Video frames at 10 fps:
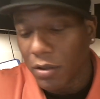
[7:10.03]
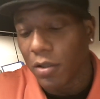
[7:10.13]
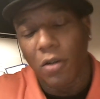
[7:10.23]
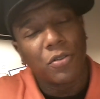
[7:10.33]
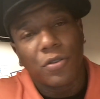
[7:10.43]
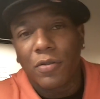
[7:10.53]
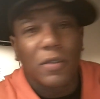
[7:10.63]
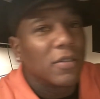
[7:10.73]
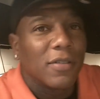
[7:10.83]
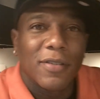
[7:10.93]
You know,
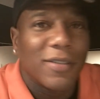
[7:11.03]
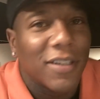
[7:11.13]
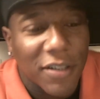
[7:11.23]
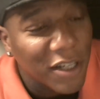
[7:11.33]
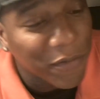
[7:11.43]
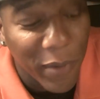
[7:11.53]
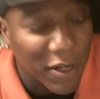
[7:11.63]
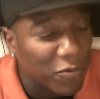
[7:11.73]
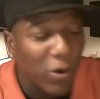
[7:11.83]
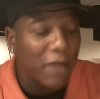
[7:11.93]

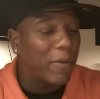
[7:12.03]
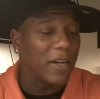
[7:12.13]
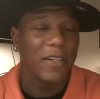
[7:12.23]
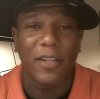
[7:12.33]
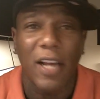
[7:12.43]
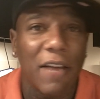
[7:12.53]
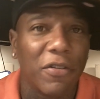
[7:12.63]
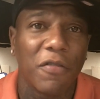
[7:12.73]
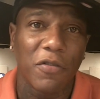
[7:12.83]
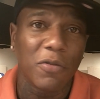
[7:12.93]
it's way better than
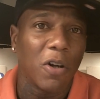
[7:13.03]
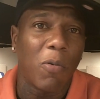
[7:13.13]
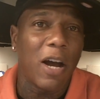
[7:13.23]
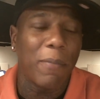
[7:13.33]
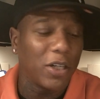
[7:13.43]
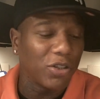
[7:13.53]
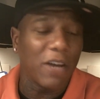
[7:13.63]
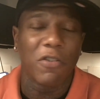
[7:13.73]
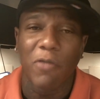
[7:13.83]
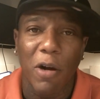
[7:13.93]
having a, you know, why am I
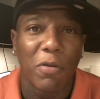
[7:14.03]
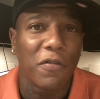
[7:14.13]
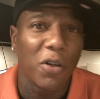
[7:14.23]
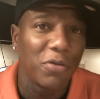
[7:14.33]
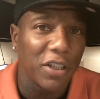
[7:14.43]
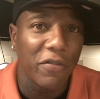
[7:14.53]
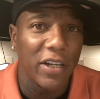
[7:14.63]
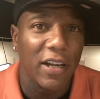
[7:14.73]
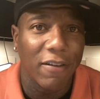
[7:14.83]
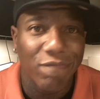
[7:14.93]
driving around with Flow
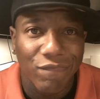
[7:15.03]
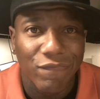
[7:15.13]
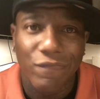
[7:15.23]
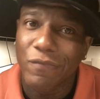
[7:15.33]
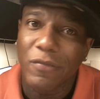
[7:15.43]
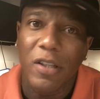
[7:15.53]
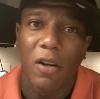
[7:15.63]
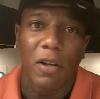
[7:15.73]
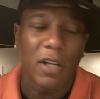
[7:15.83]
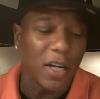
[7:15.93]
TV now? You
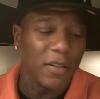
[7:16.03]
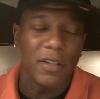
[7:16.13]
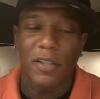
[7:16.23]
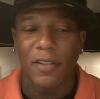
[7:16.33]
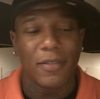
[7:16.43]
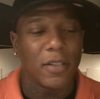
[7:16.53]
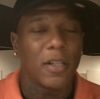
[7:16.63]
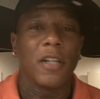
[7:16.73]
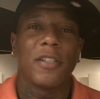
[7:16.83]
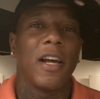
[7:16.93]
know, this
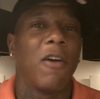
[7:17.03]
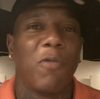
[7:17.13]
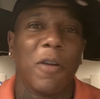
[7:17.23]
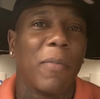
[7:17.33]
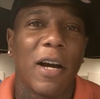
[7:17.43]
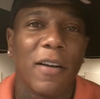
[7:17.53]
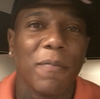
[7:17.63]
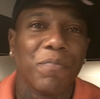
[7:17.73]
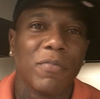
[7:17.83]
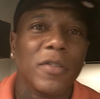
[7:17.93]
cuts down one of my
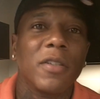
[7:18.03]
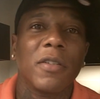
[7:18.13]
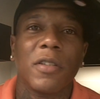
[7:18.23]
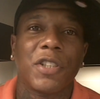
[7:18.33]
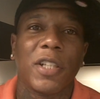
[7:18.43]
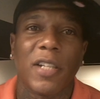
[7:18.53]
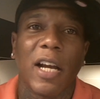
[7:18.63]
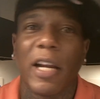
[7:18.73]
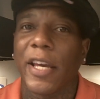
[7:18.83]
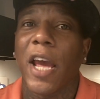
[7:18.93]
shits I
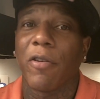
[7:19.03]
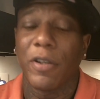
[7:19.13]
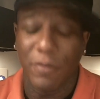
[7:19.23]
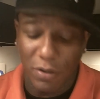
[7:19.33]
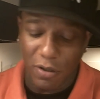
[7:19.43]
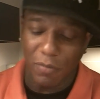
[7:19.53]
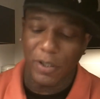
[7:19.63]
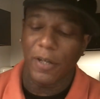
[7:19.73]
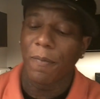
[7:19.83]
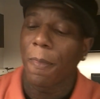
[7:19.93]
gotta carry. You know what I'm
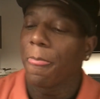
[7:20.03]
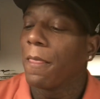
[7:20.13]
saying?